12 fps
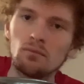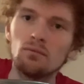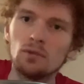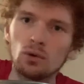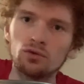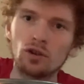
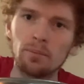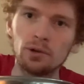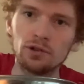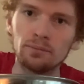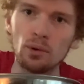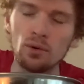Don't drop your
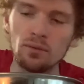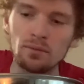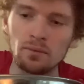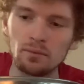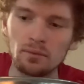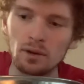spoon
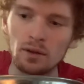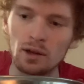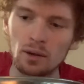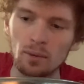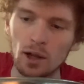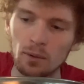in there,
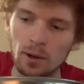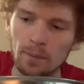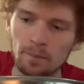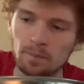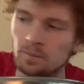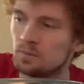by the way.
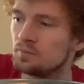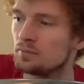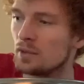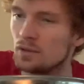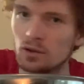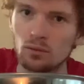
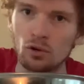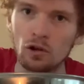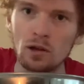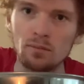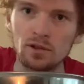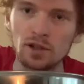That's a rookie
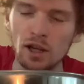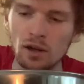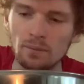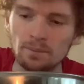mistake.